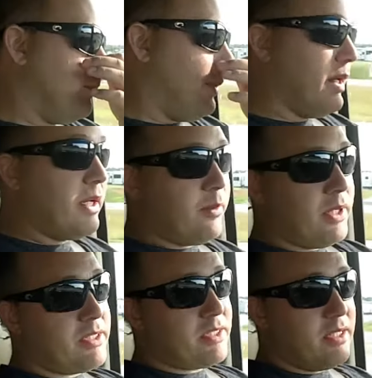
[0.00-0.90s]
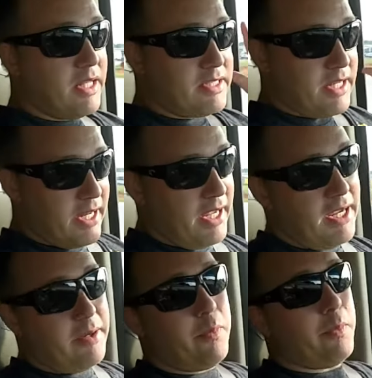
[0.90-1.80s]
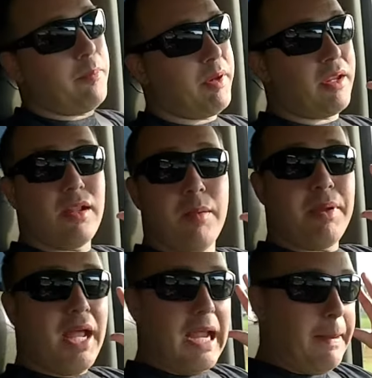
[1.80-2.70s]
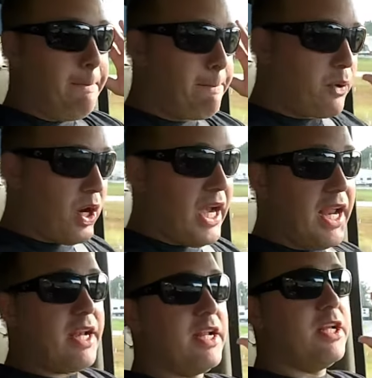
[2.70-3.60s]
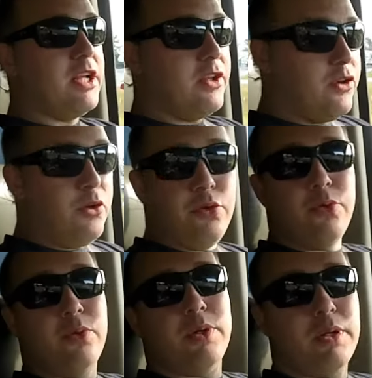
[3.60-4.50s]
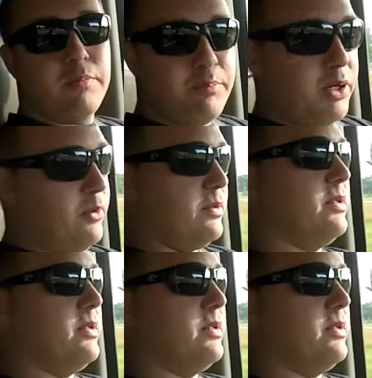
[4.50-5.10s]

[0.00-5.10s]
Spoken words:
But anyways, today we're picking up a brand new boat.